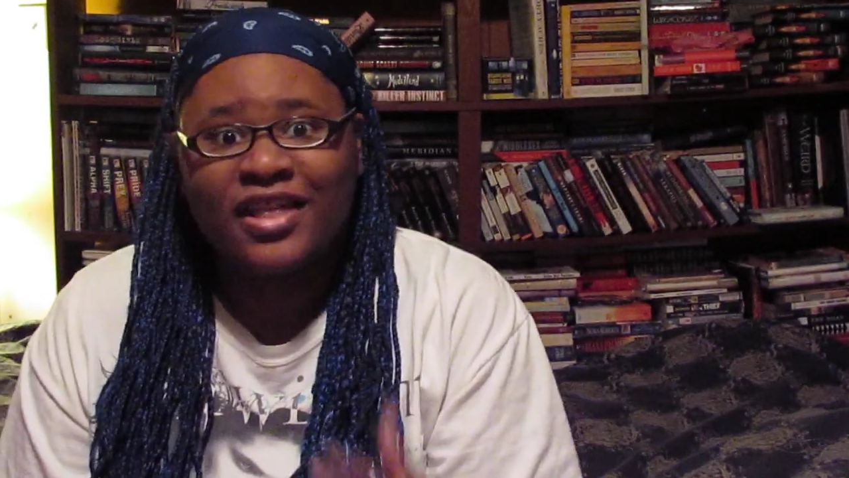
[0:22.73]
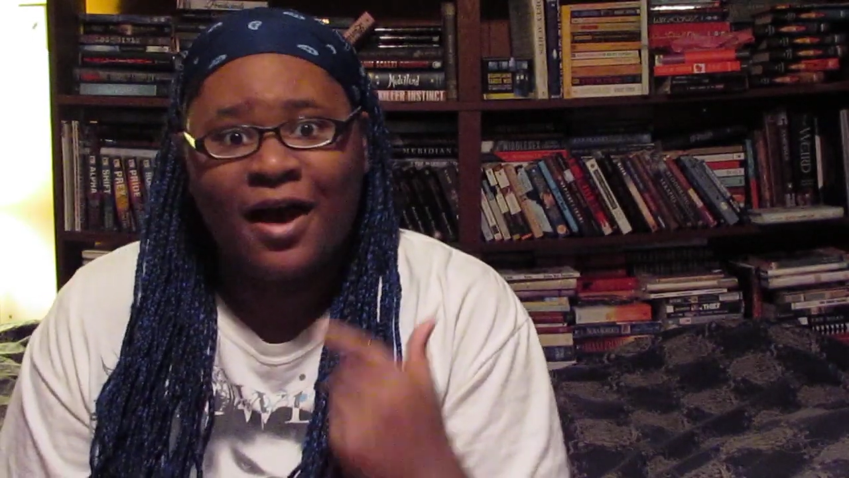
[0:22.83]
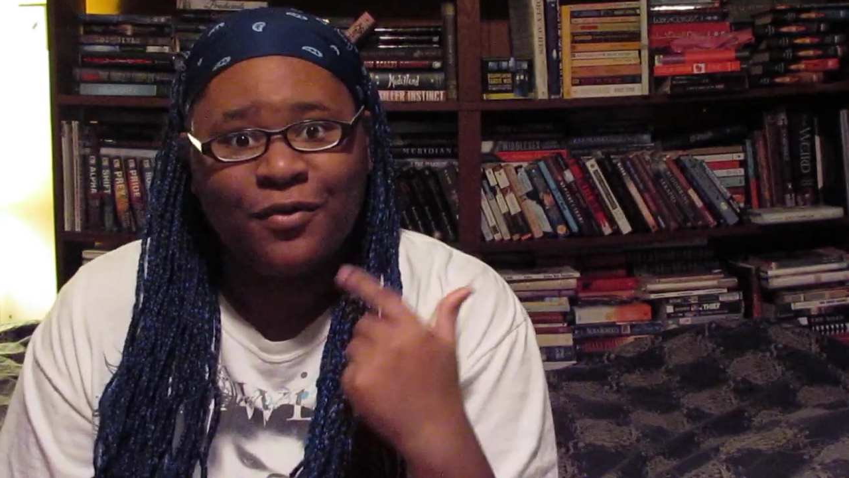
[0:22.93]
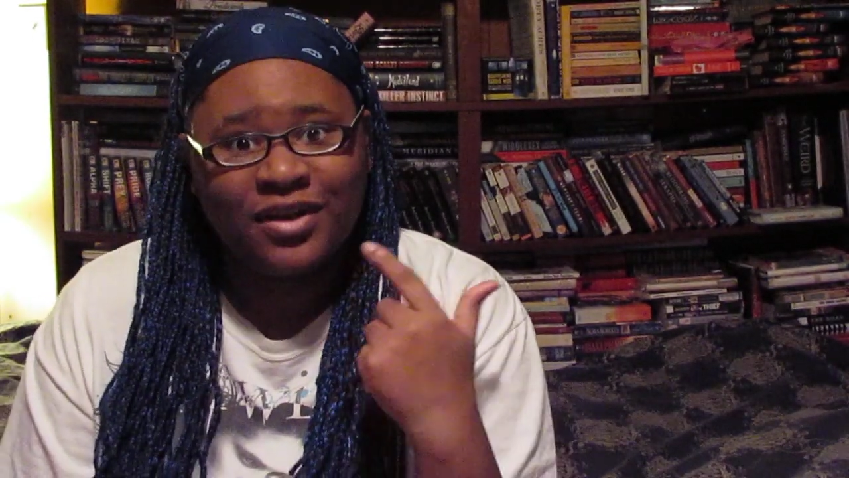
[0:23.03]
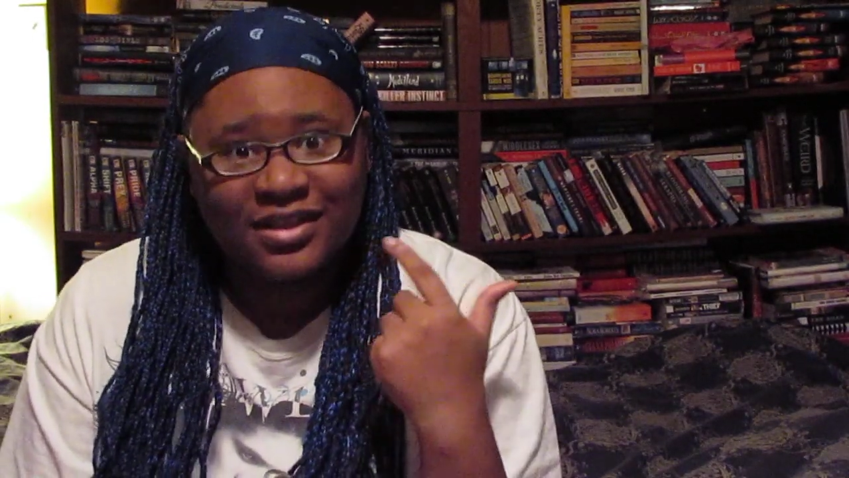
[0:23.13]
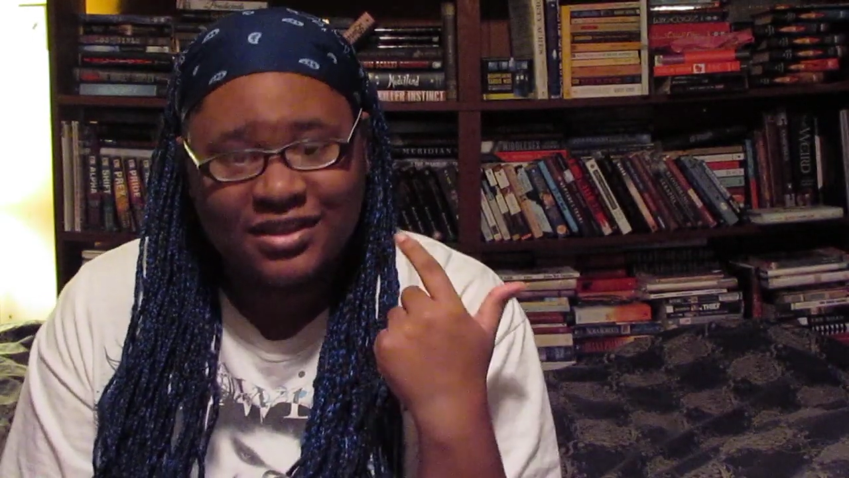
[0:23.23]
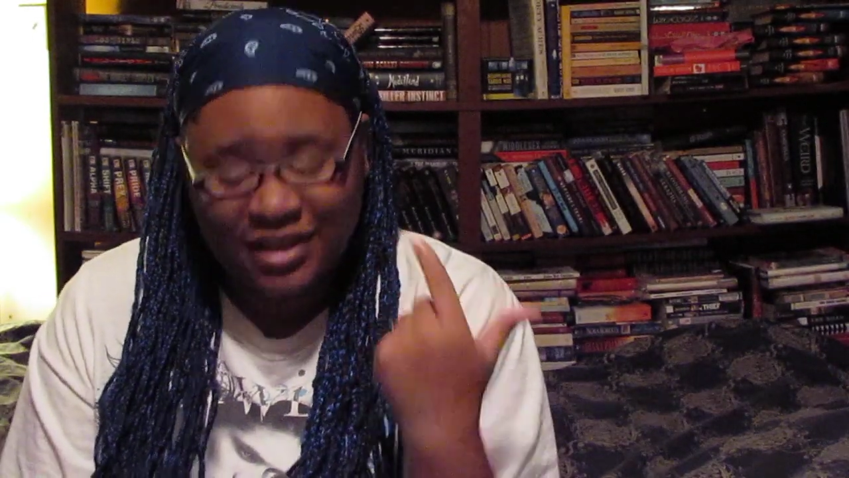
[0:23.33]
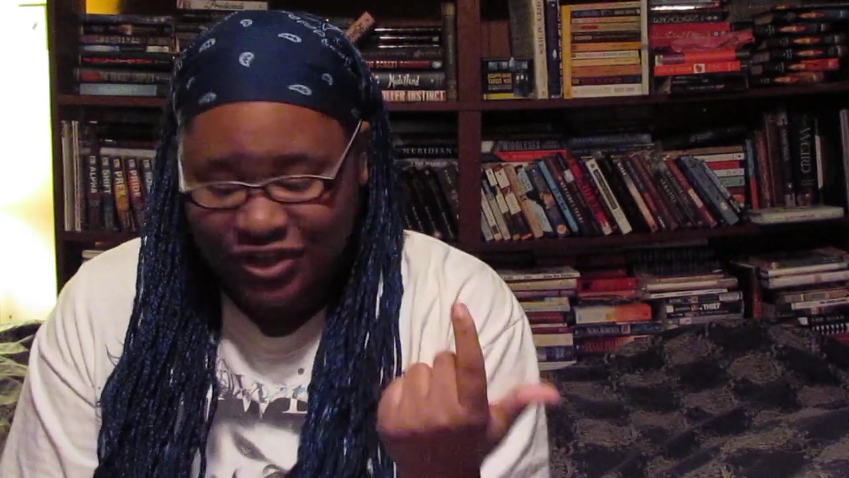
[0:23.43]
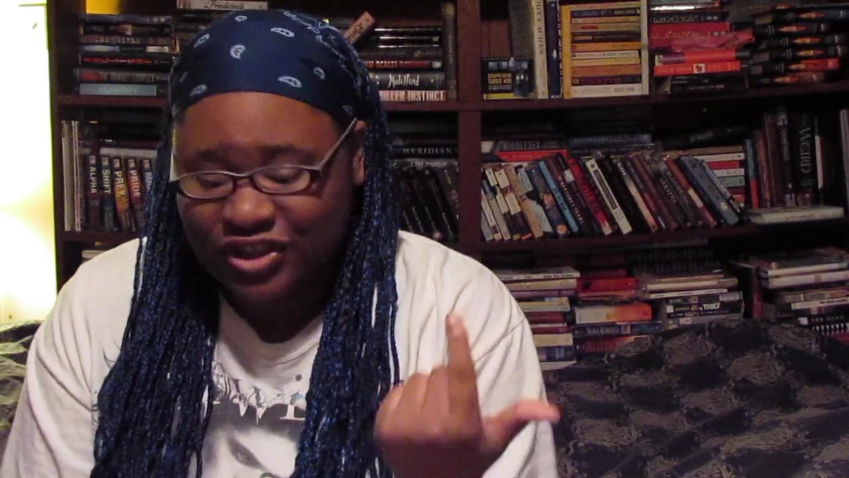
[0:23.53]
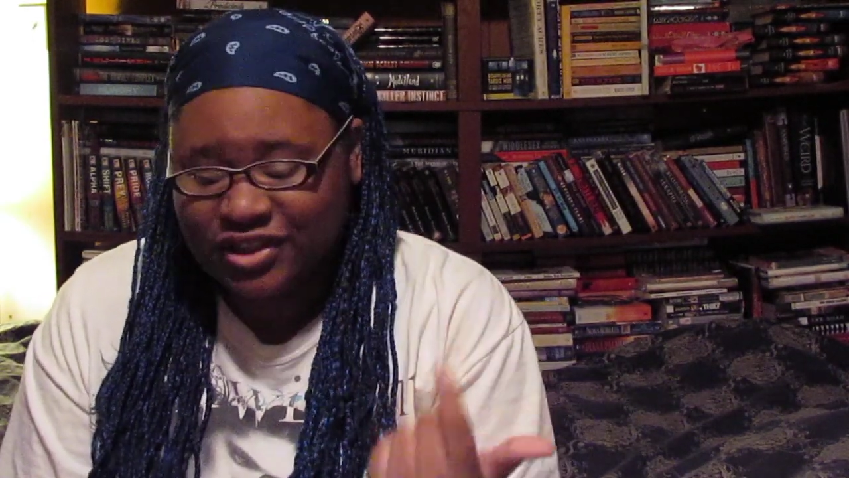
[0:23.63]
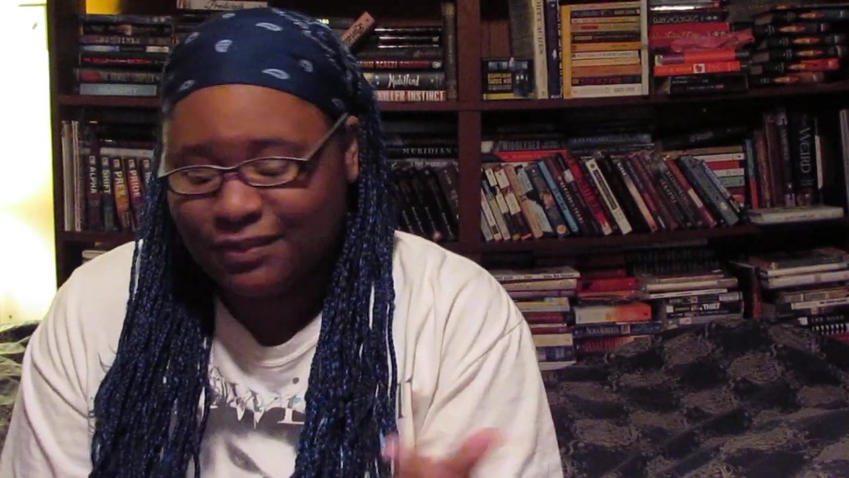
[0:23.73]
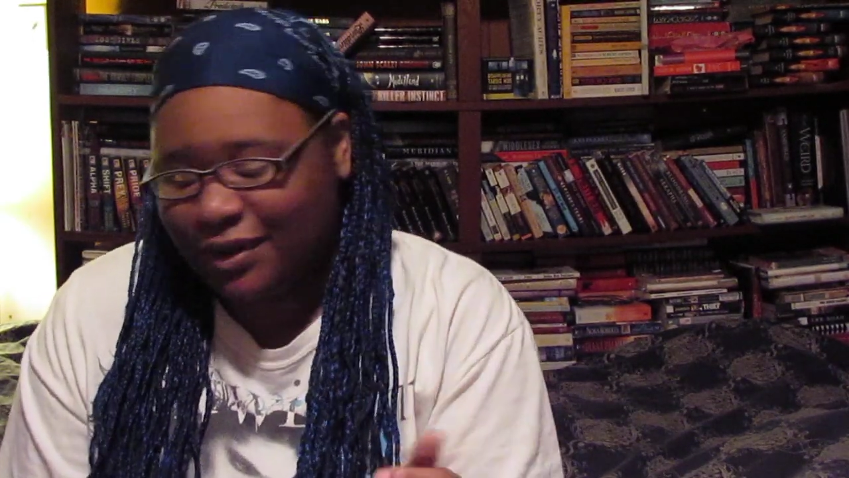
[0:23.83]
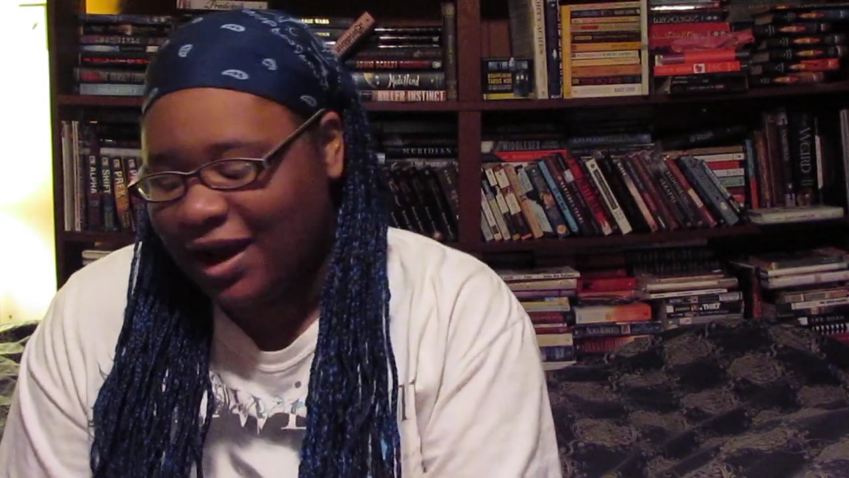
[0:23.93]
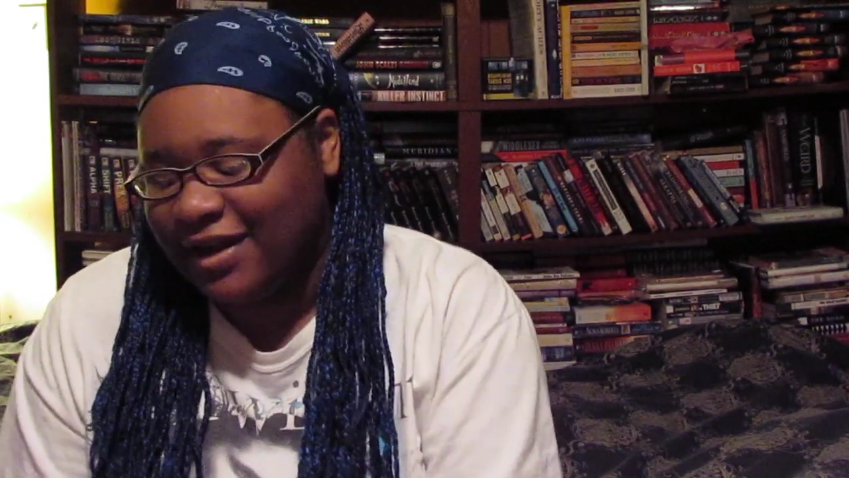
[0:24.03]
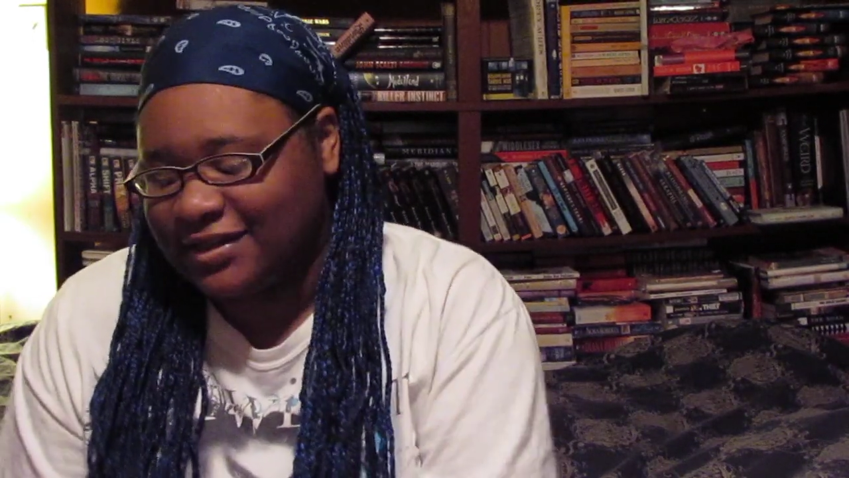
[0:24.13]
That was such a
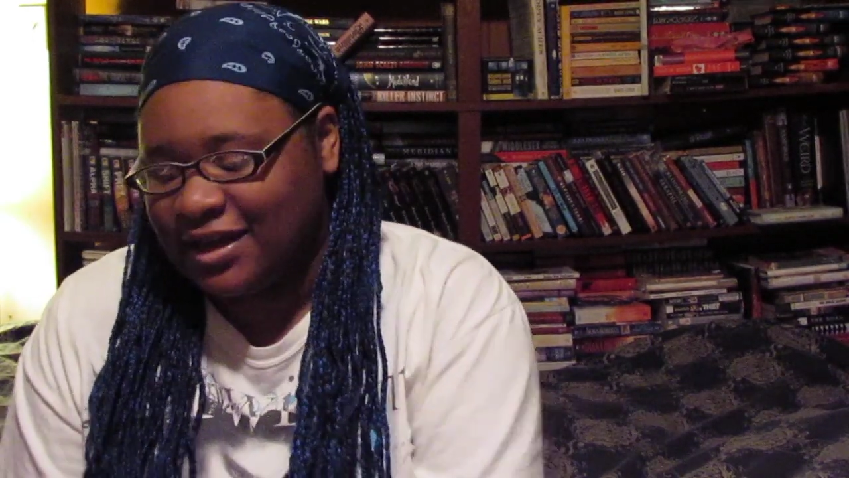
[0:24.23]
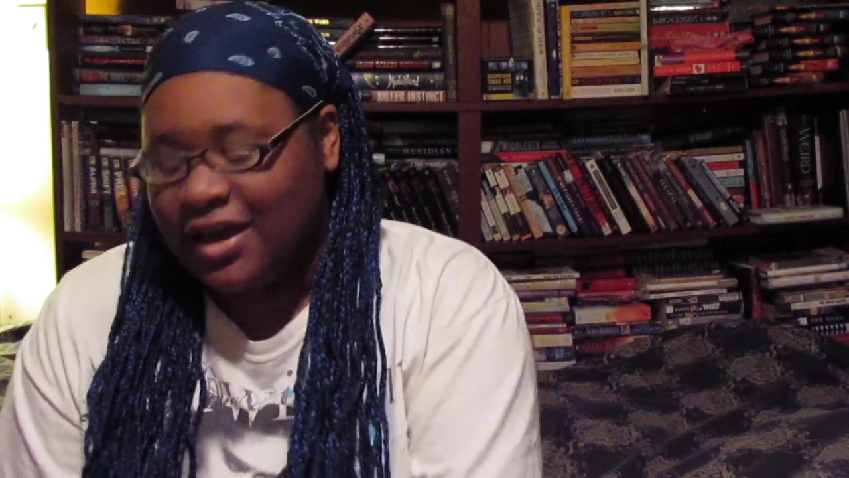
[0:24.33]
surprise.